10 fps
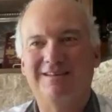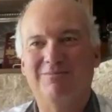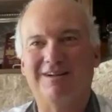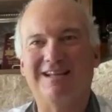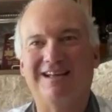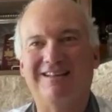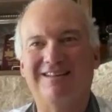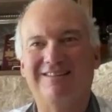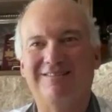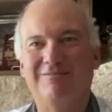
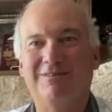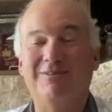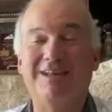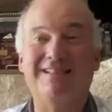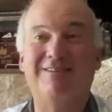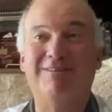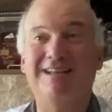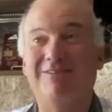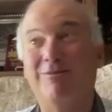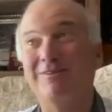we'll get there one
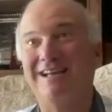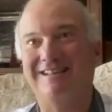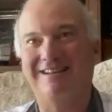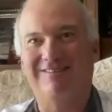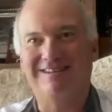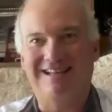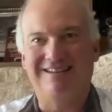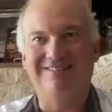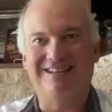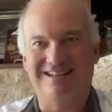day, or won't get there one day to
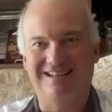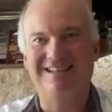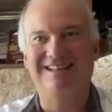doing it.